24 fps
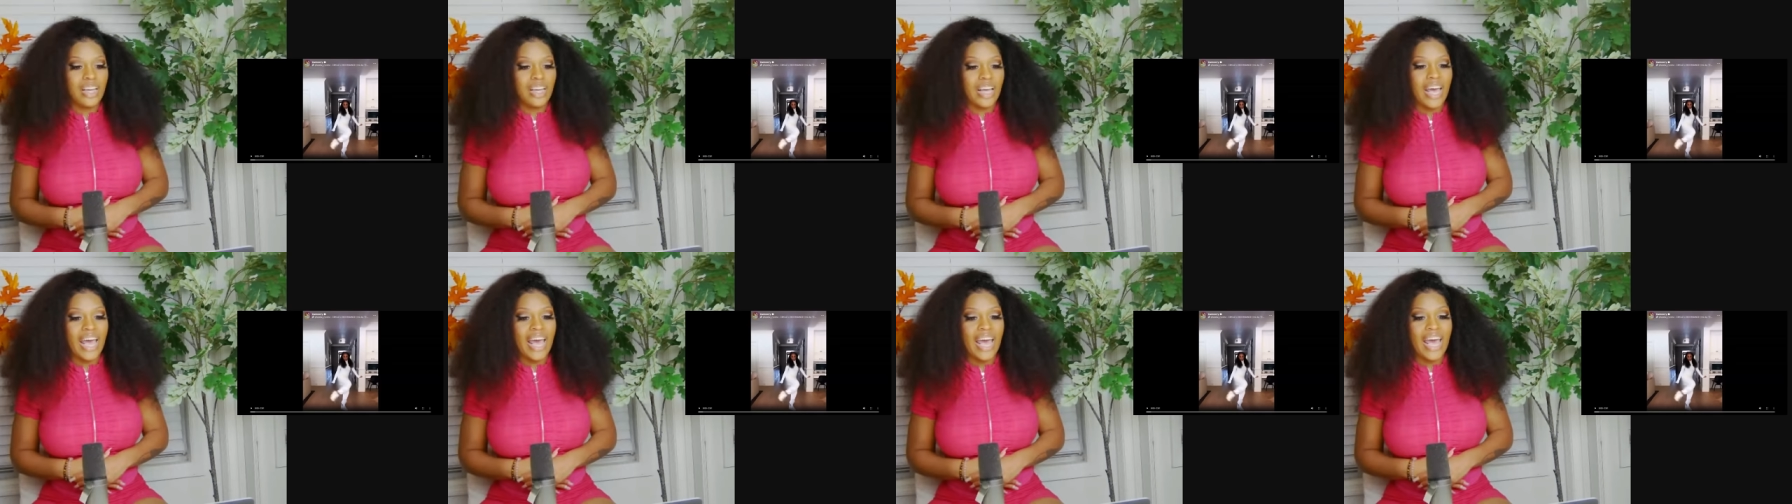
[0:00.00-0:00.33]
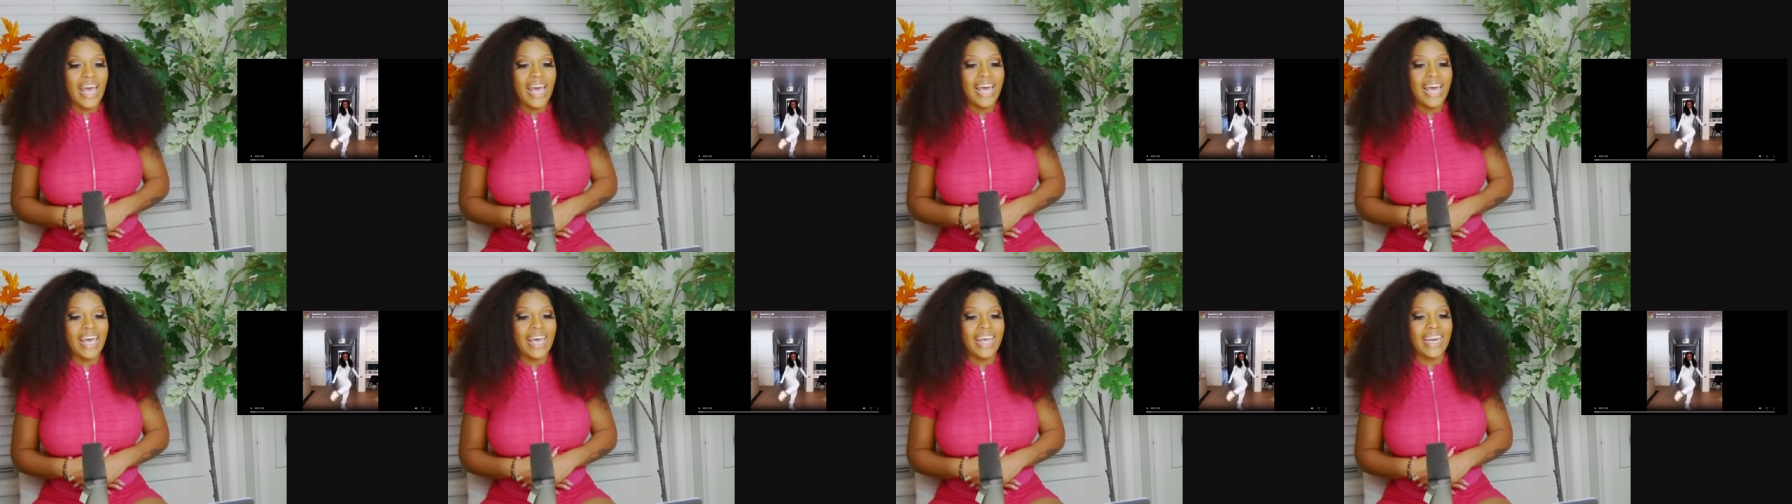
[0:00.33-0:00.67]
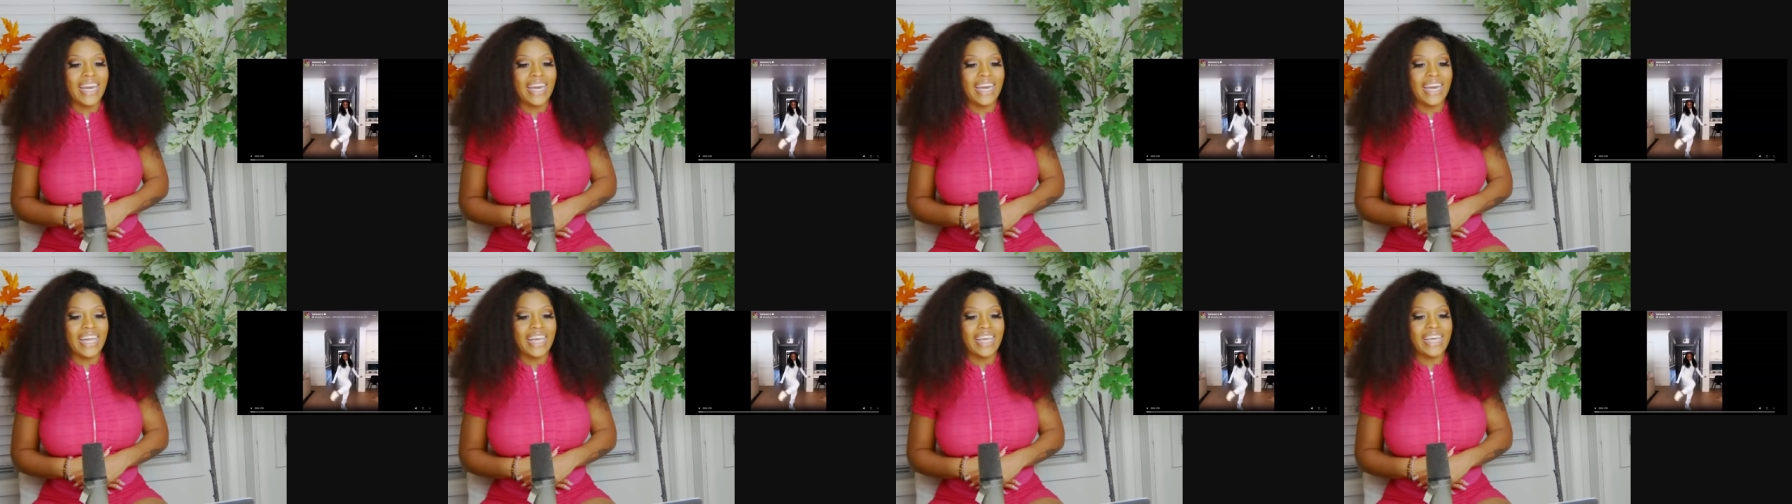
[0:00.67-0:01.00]

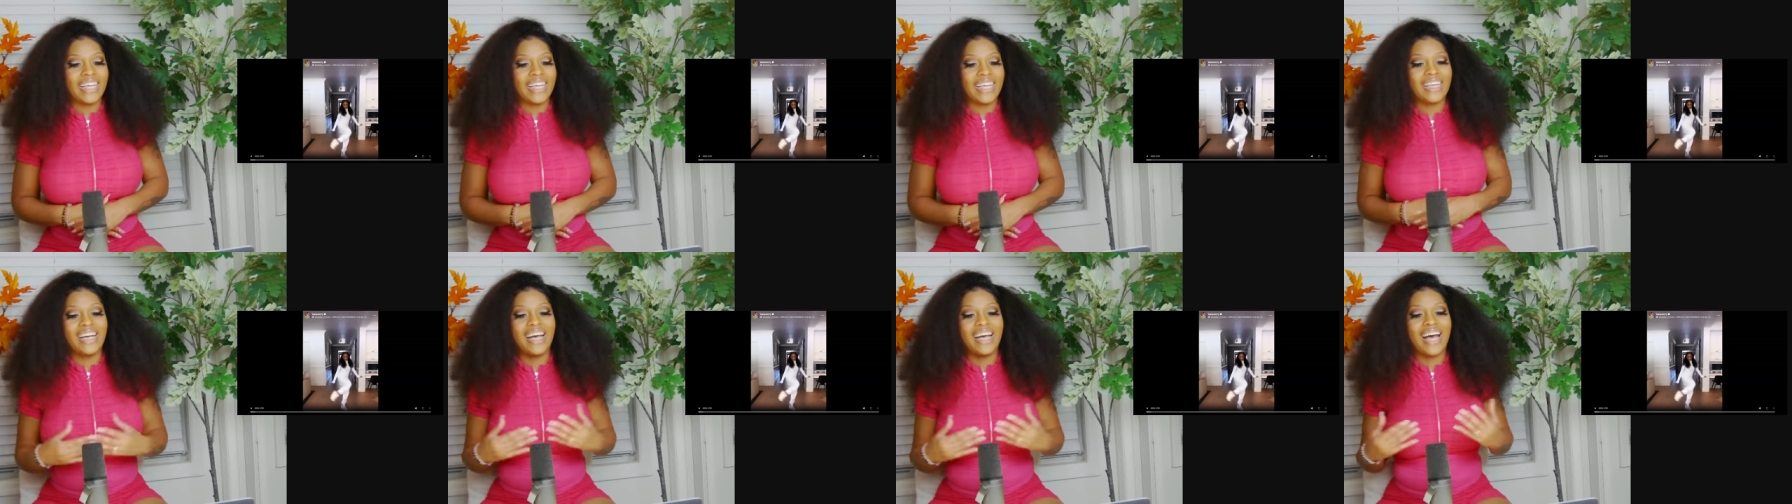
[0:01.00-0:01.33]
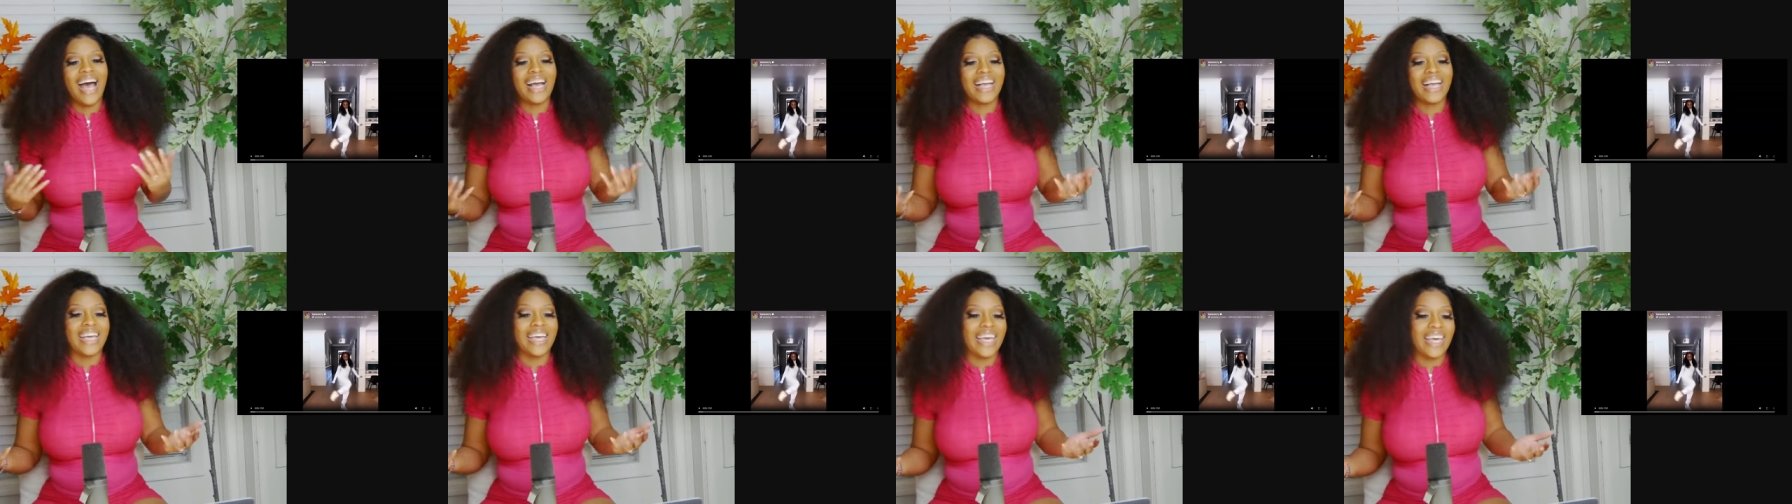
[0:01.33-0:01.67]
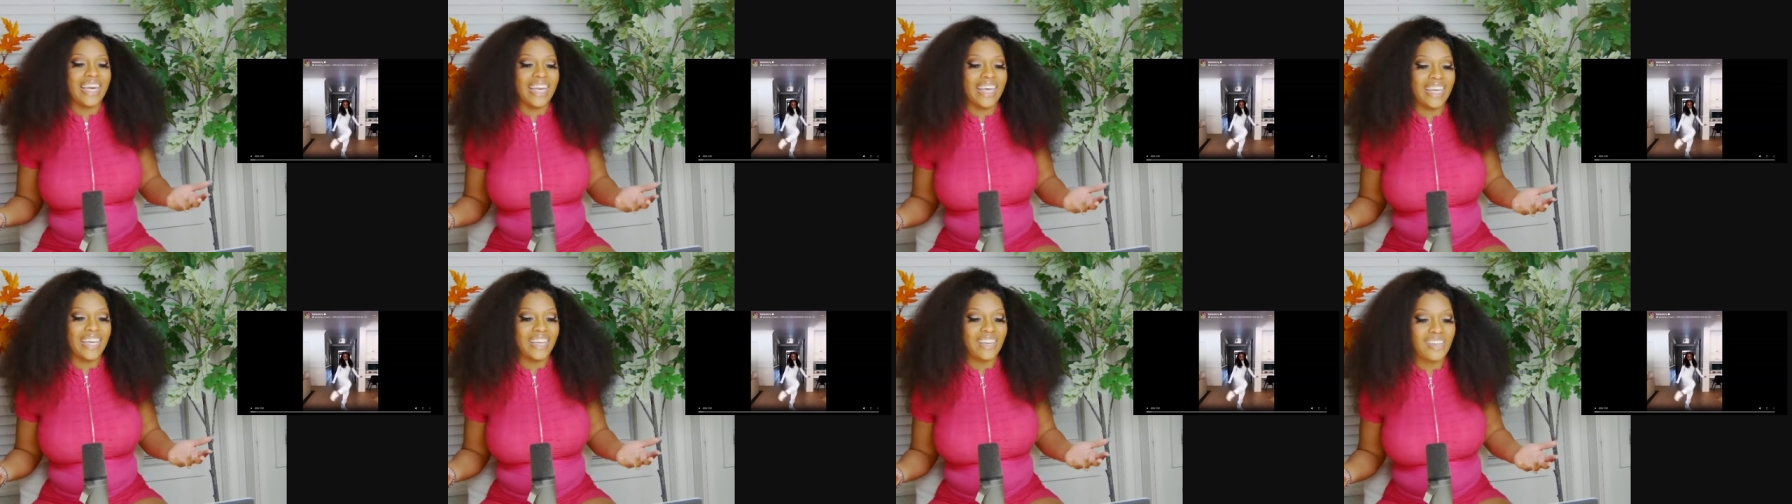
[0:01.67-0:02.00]
And I
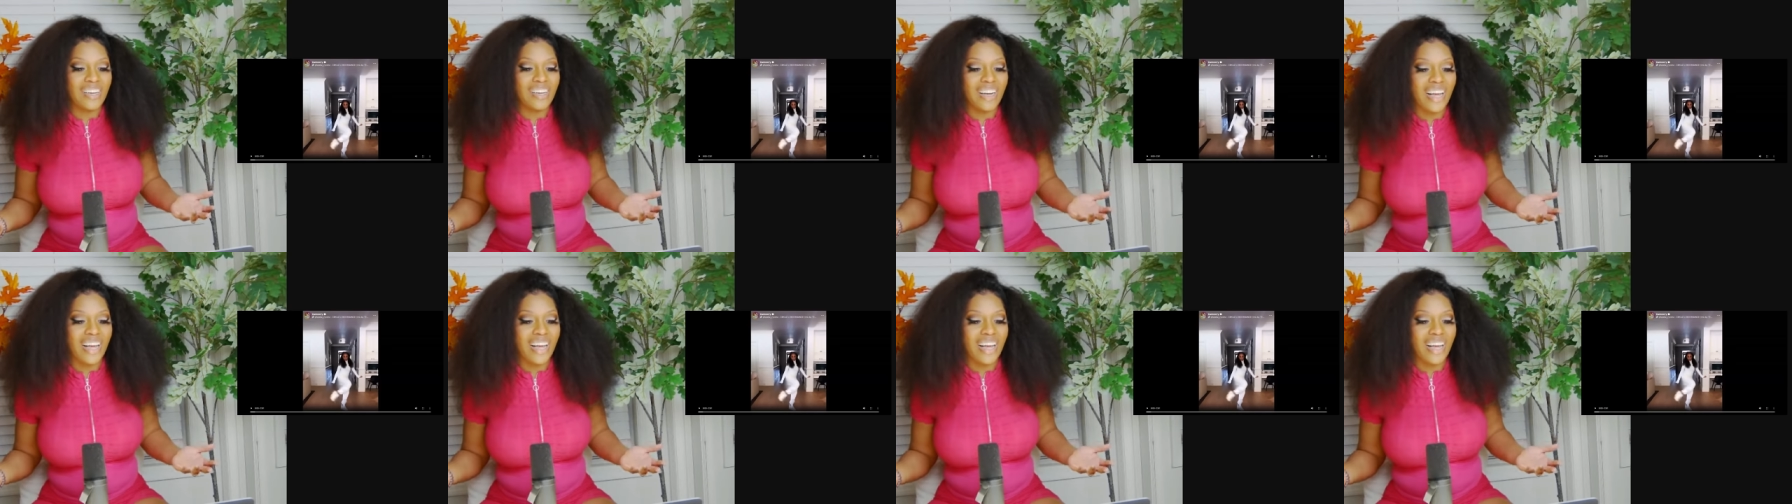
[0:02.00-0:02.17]
get it.